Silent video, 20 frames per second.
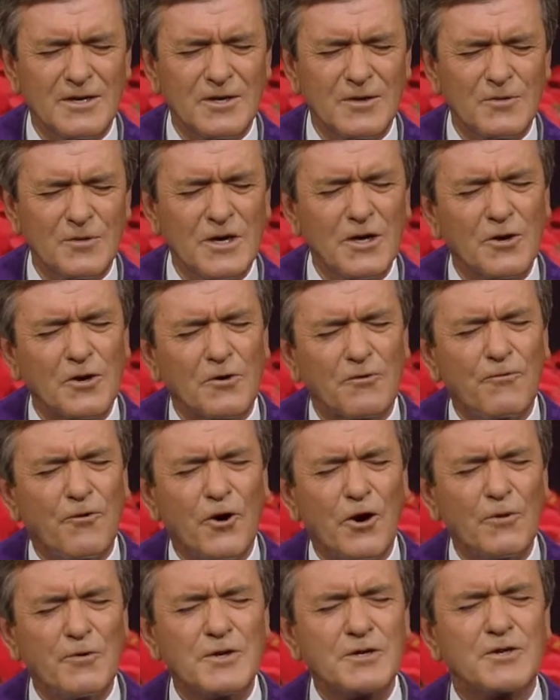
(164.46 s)
We look
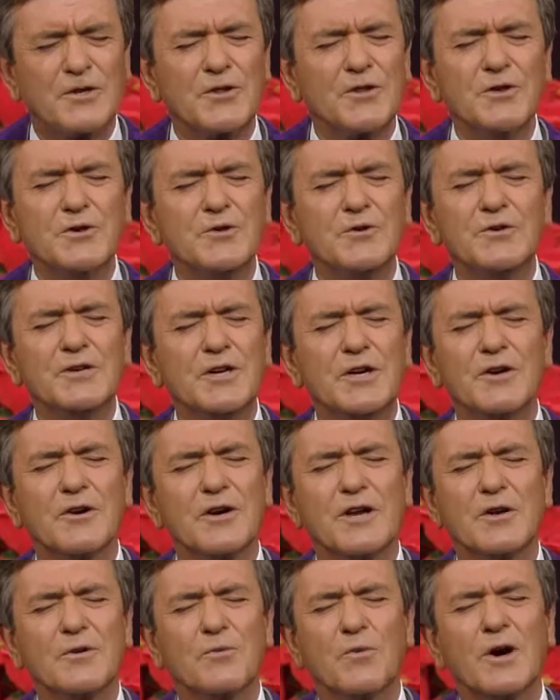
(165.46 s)
forward to the new
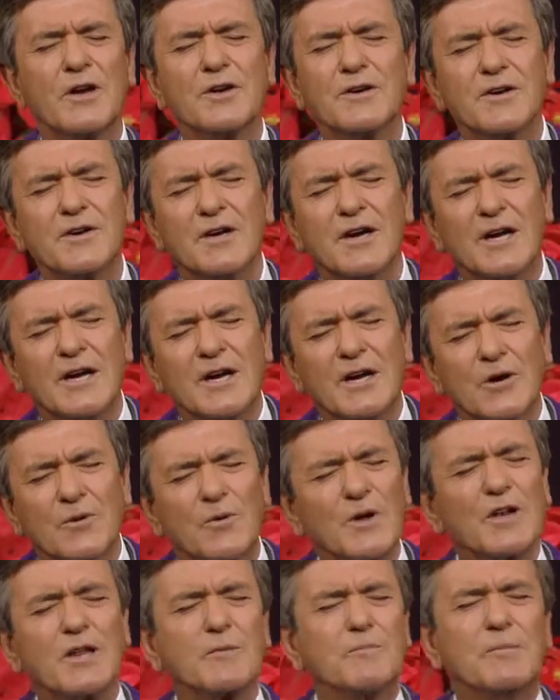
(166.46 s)
year and wonder,
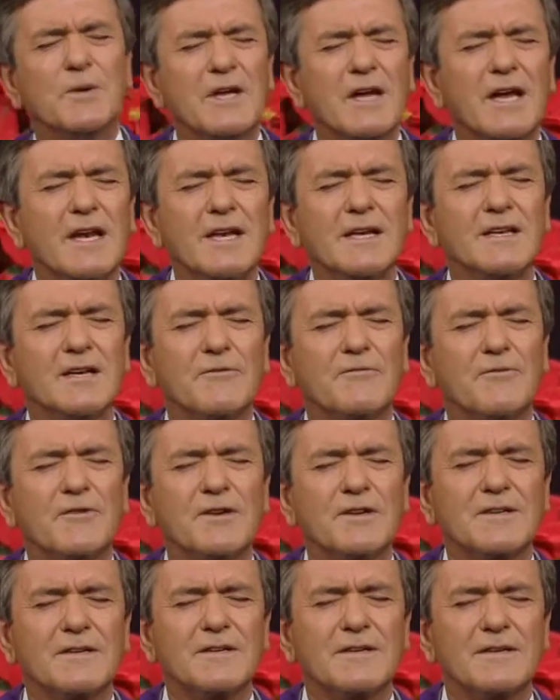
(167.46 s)
will it be any
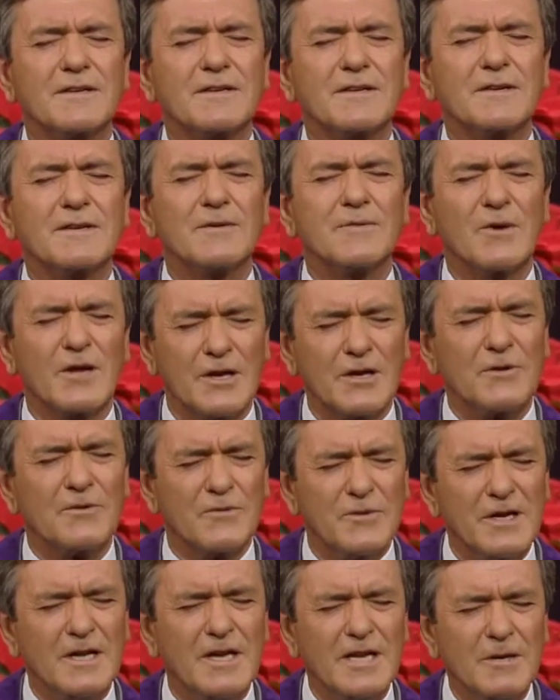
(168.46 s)
different? Will it
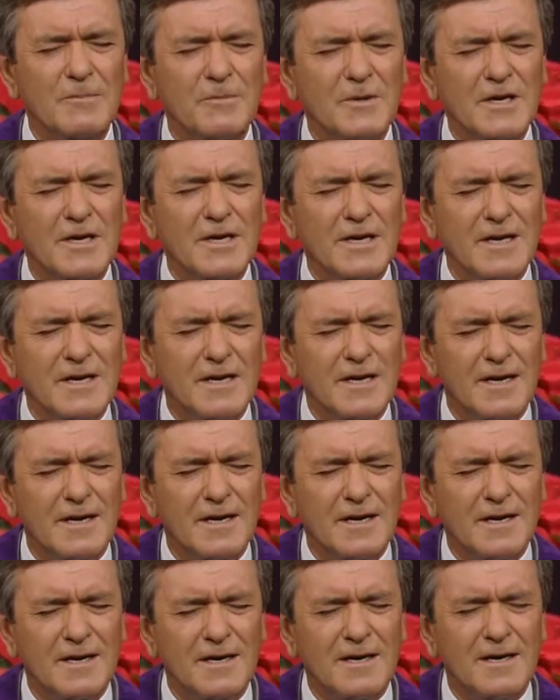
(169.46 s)
really be
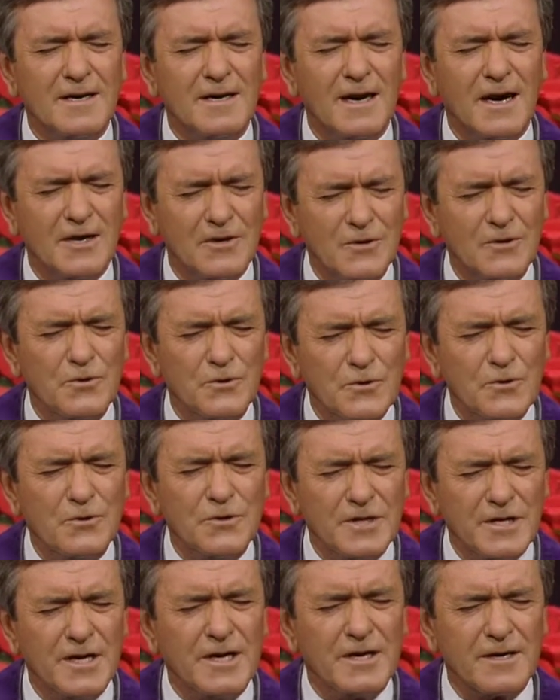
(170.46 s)
a new
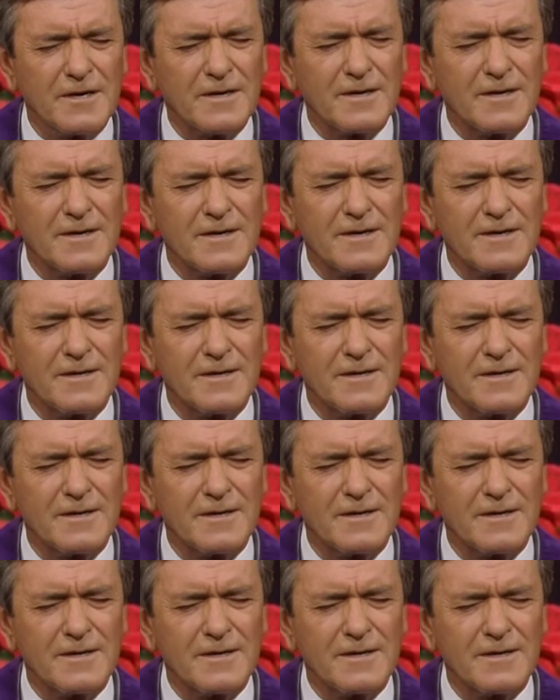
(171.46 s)
year?